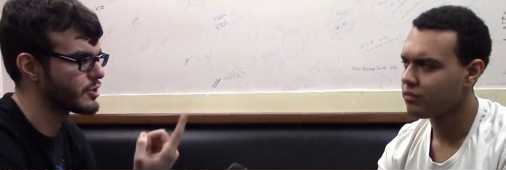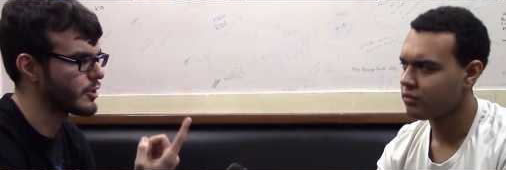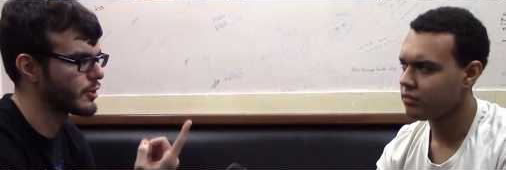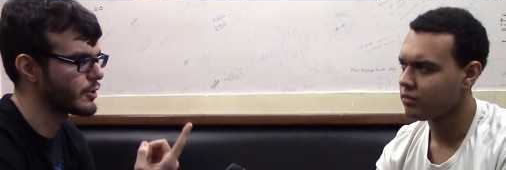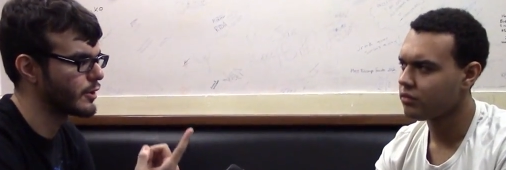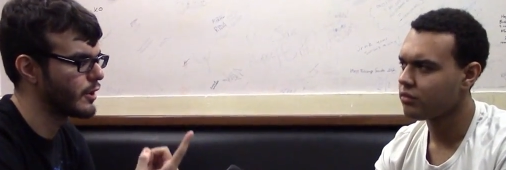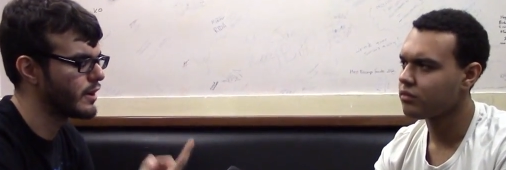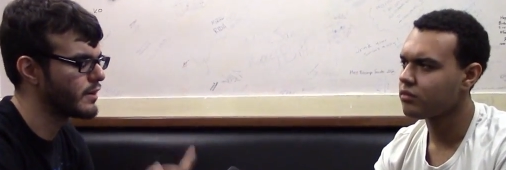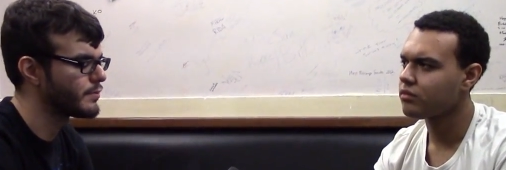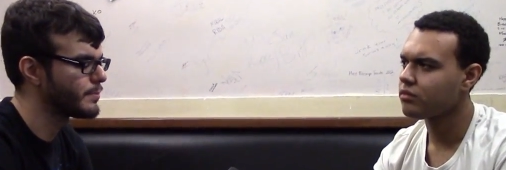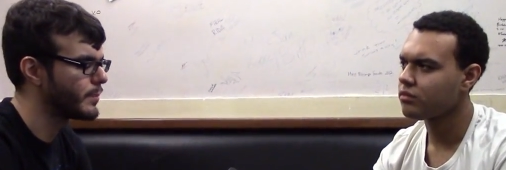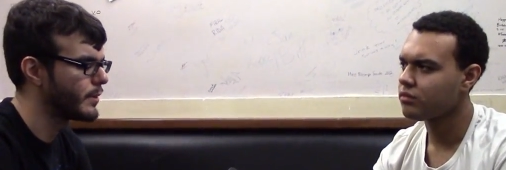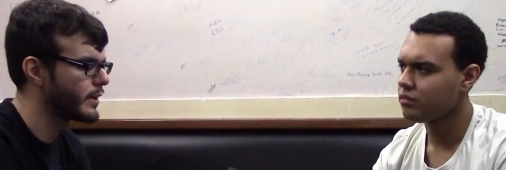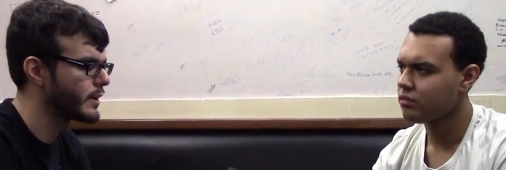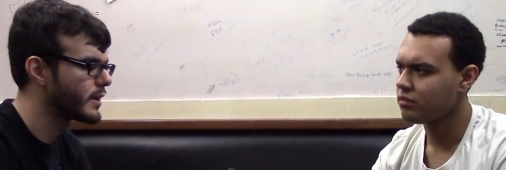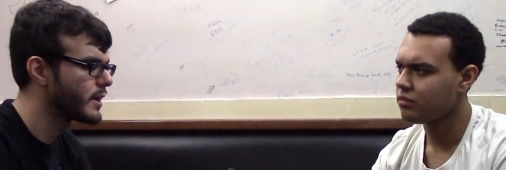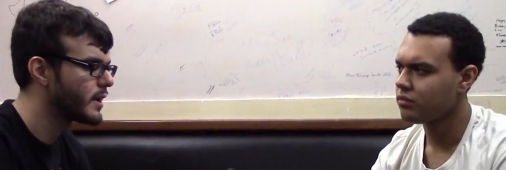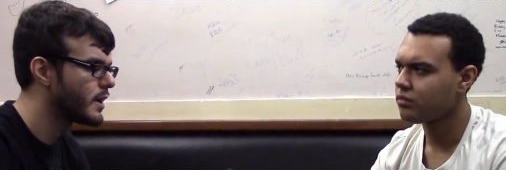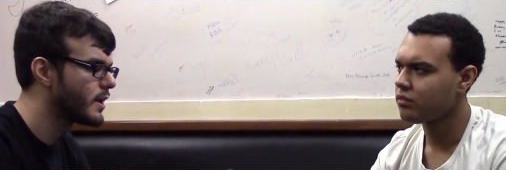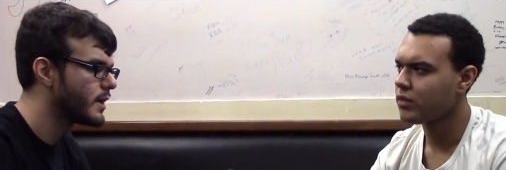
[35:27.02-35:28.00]
Speaker 1: turn off.
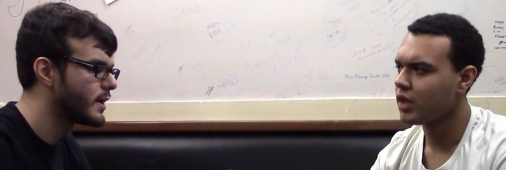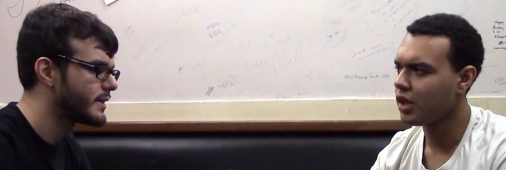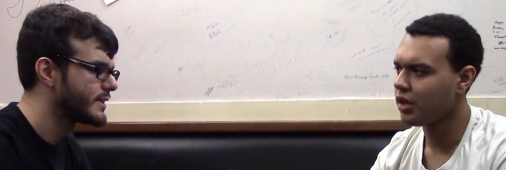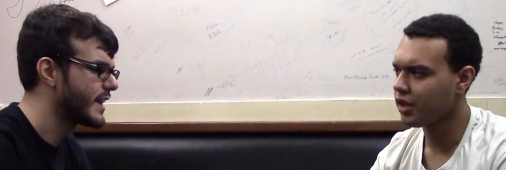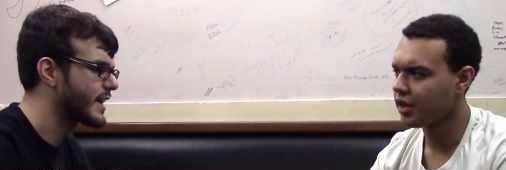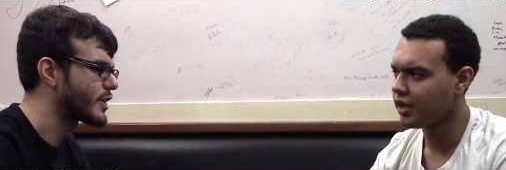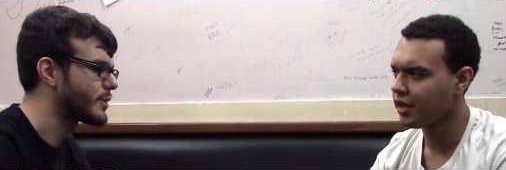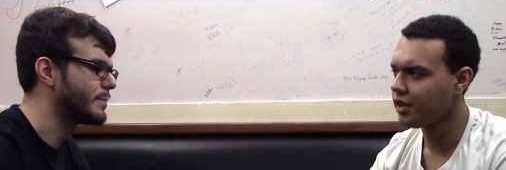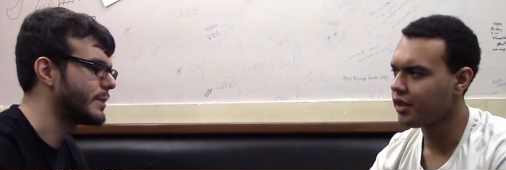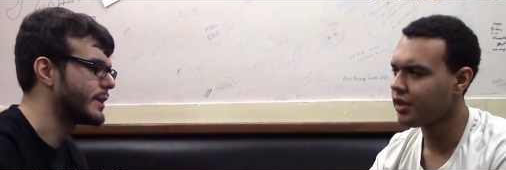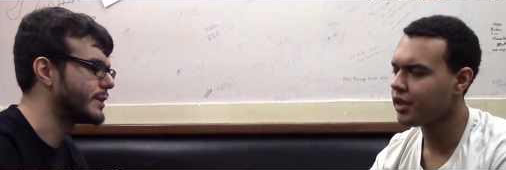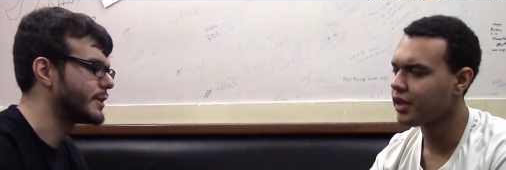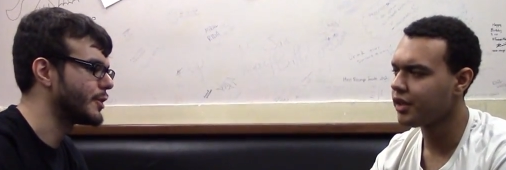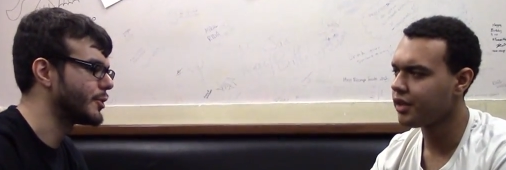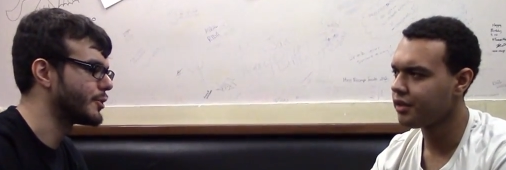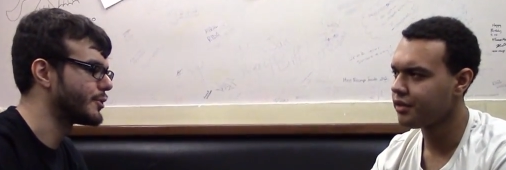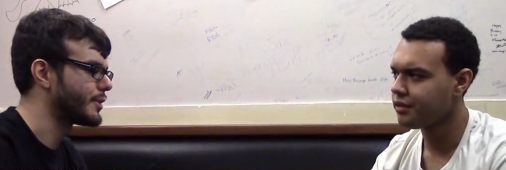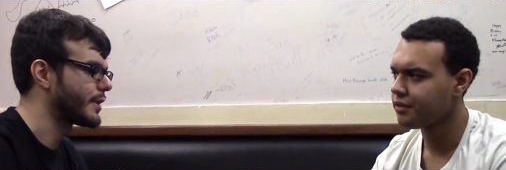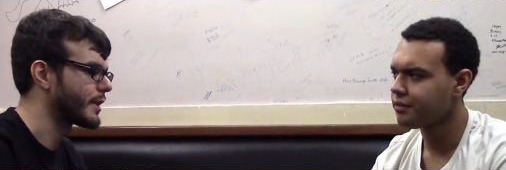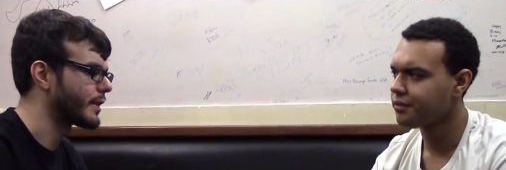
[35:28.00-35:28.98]
But that could be
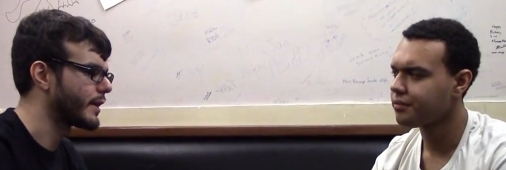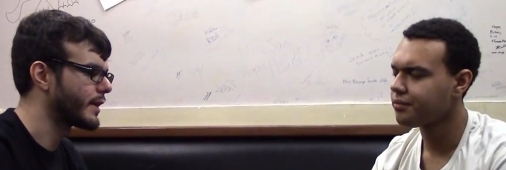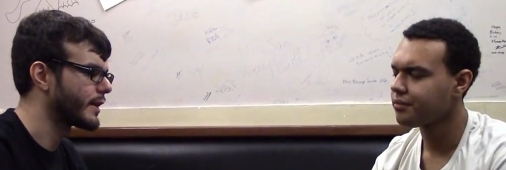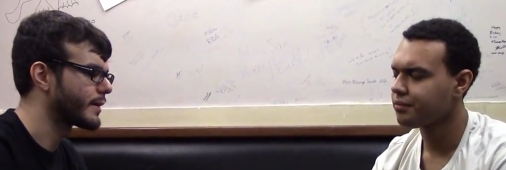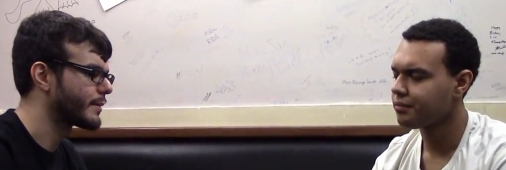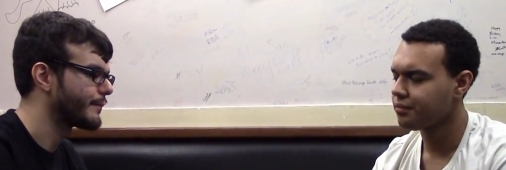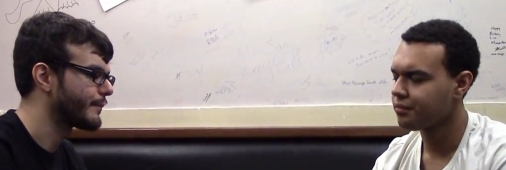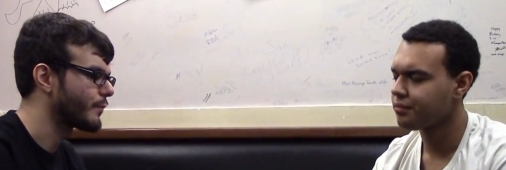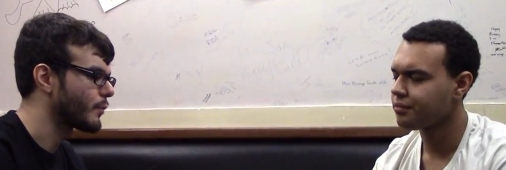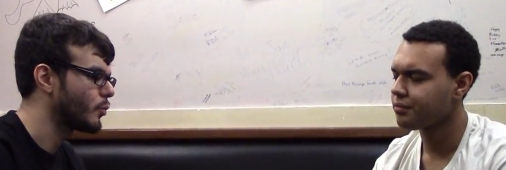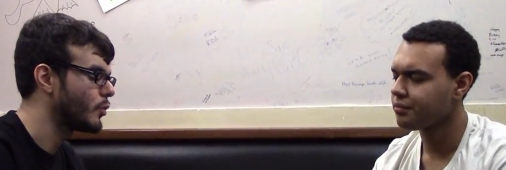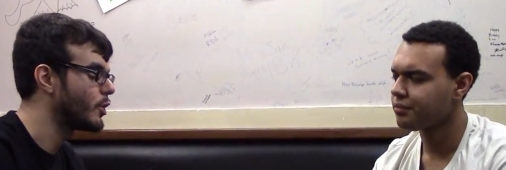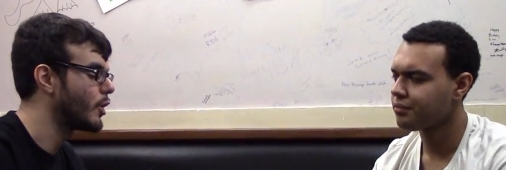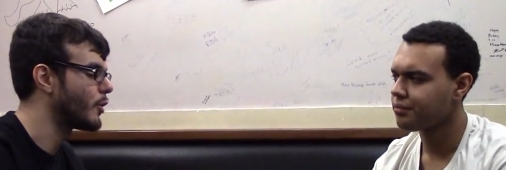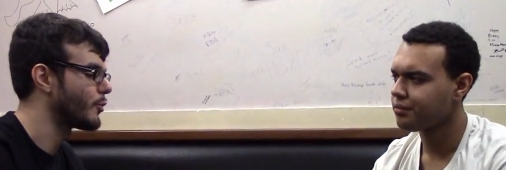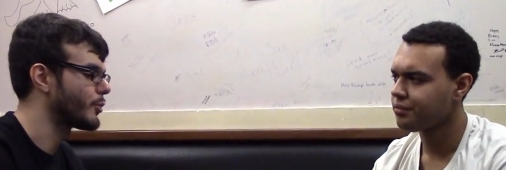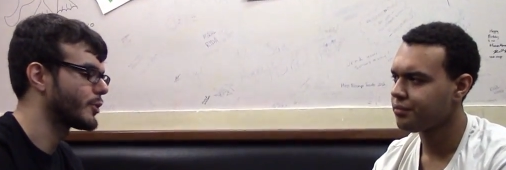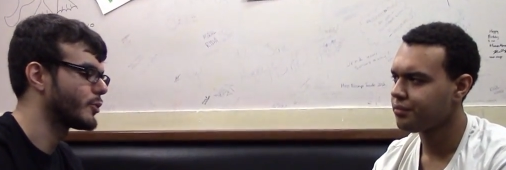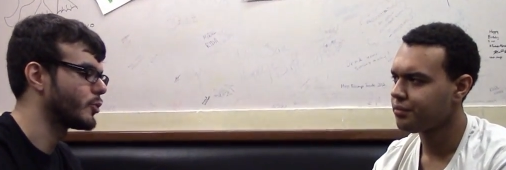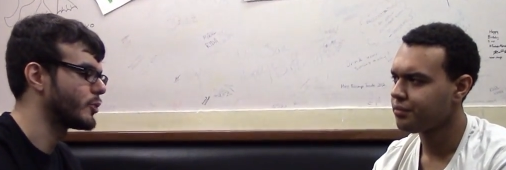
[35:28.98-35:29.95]
another thing. Like we
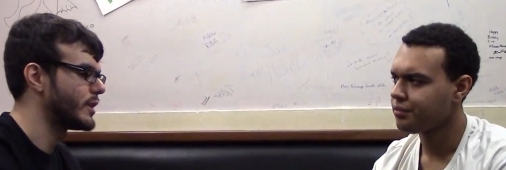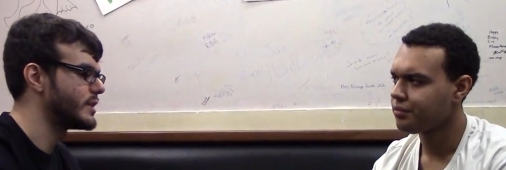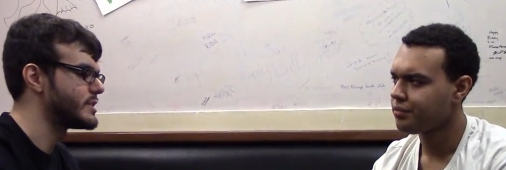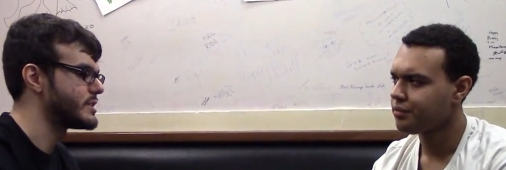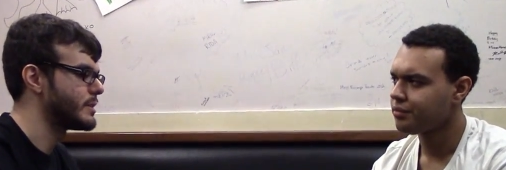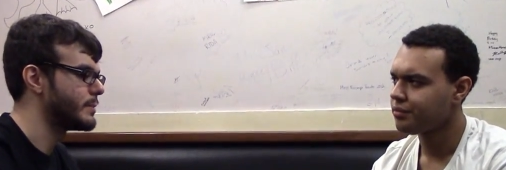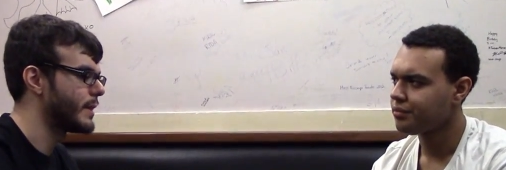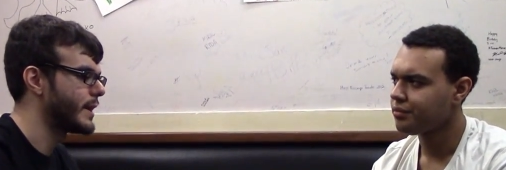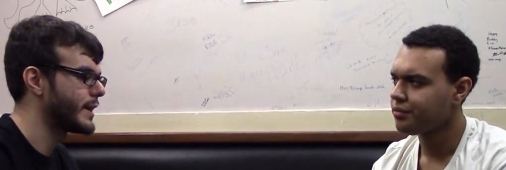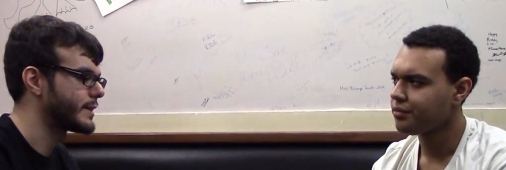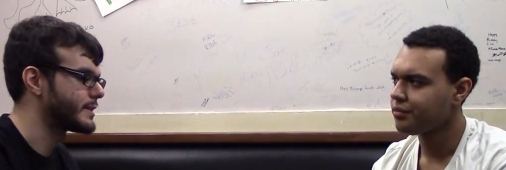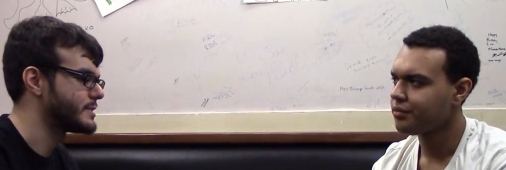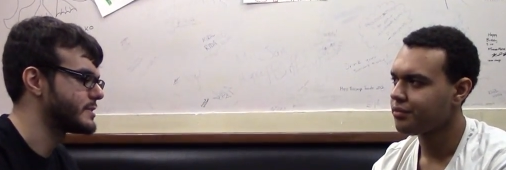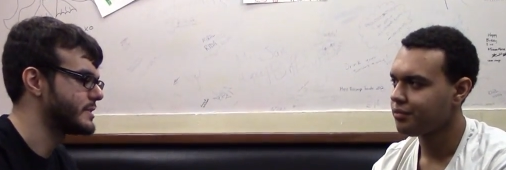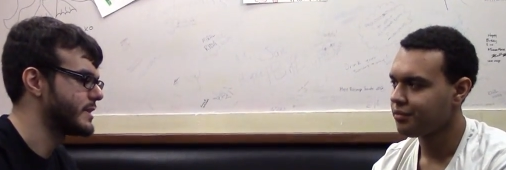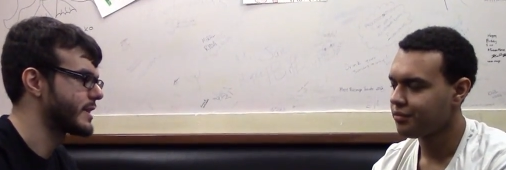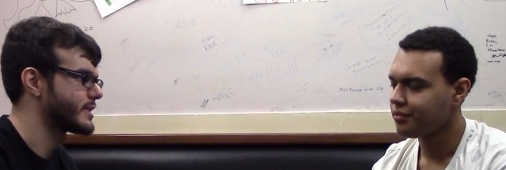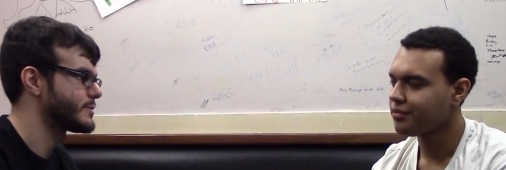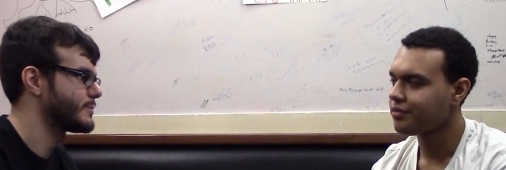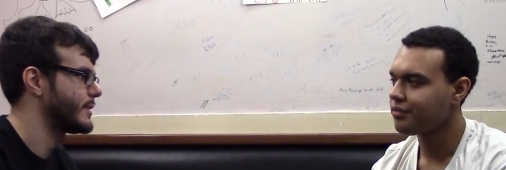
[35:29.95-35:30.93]
all record HDMI
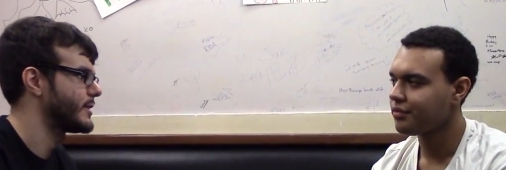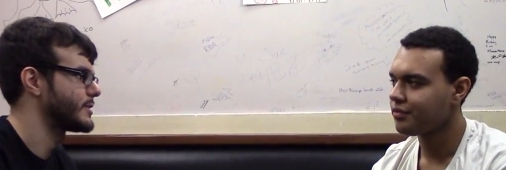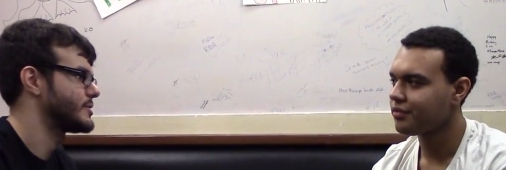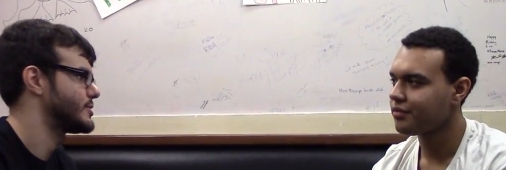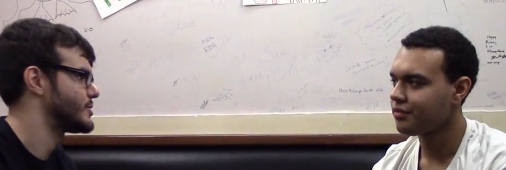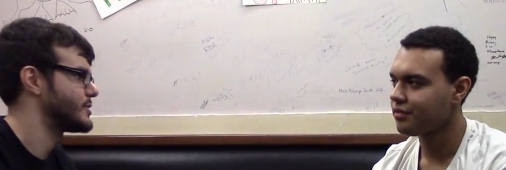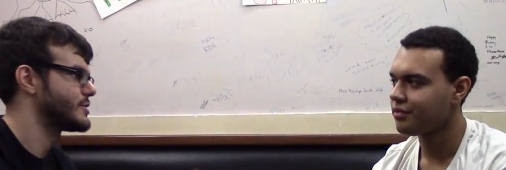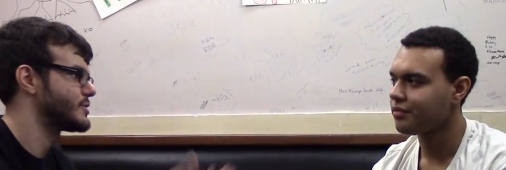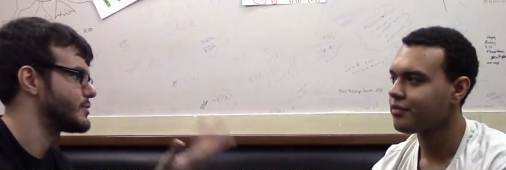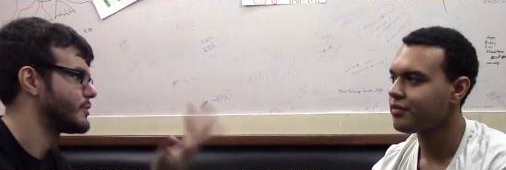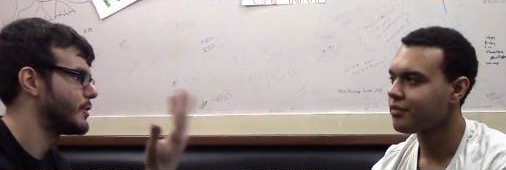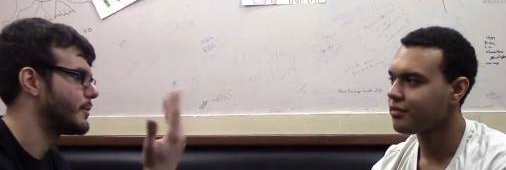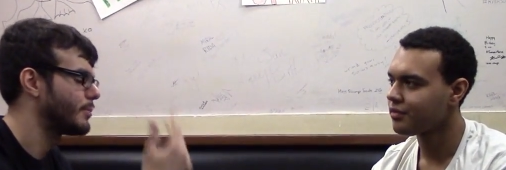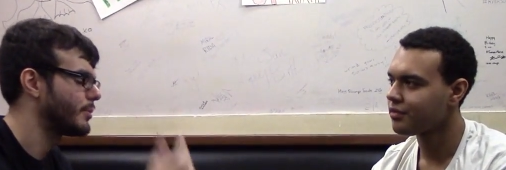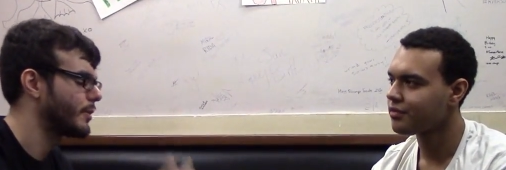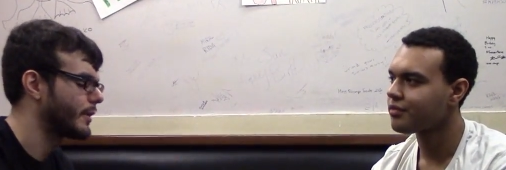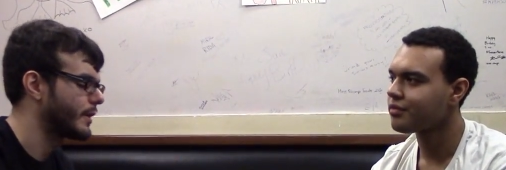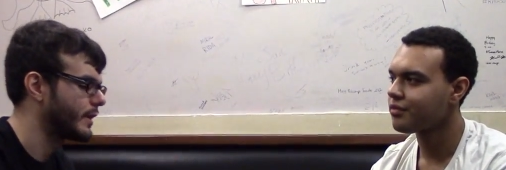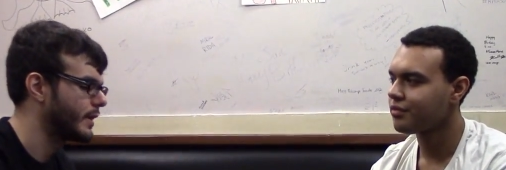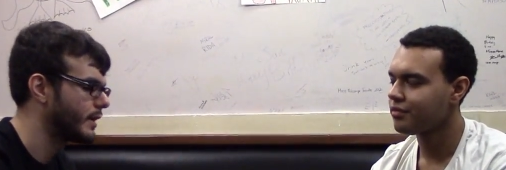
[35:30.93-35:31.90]
because the Xbox just you know
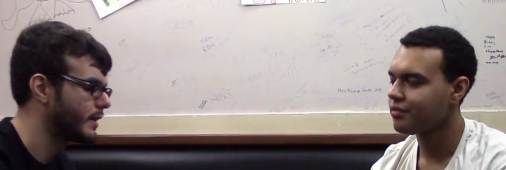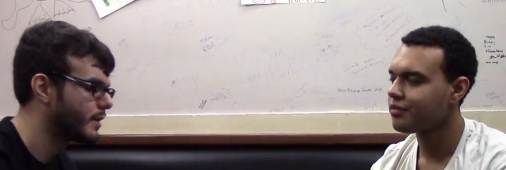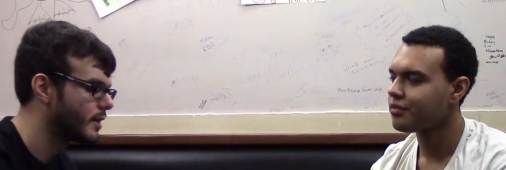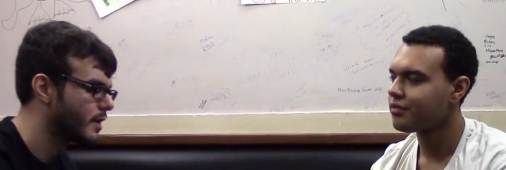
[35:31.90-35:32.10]
plug it in.